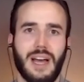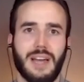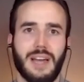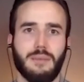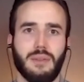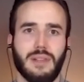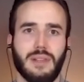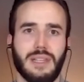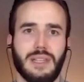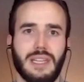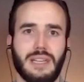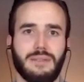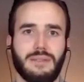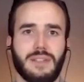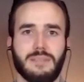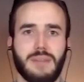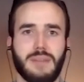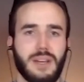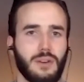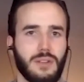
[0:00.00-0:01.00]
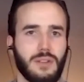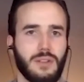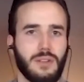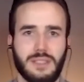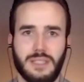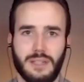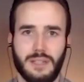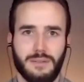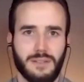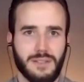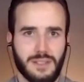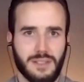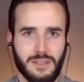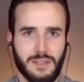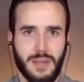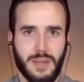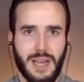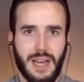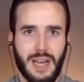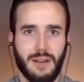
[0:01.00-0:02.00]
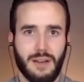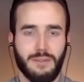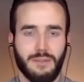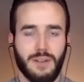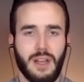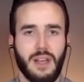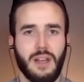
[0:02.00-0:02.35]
I believe, doesn't matter all these differences we have.